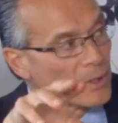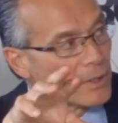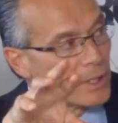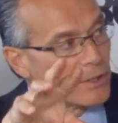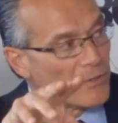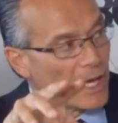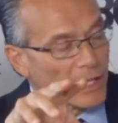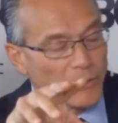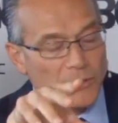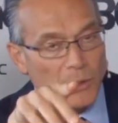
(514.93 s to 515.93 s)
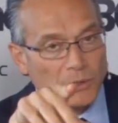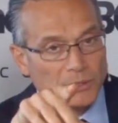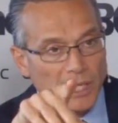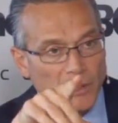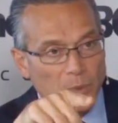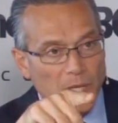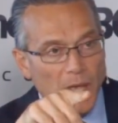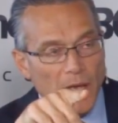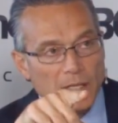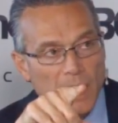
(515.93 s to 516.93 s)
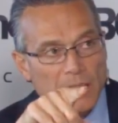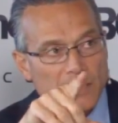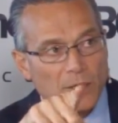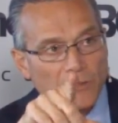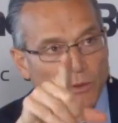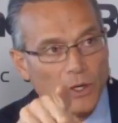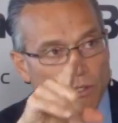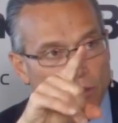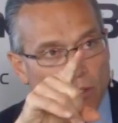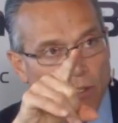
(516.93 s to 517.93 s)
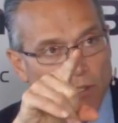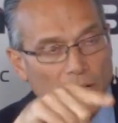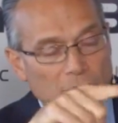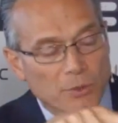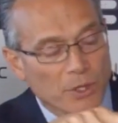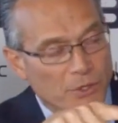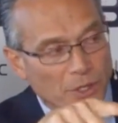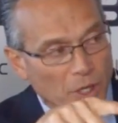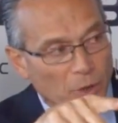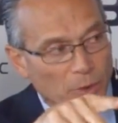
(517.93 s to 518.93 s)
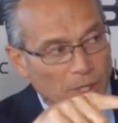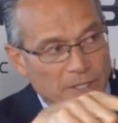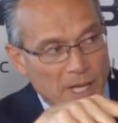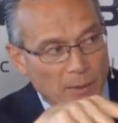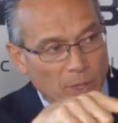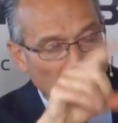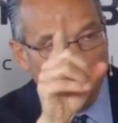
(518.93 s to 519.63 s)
and the value of social data? We had Nate Silver on, John, 2 years ago at Tableau.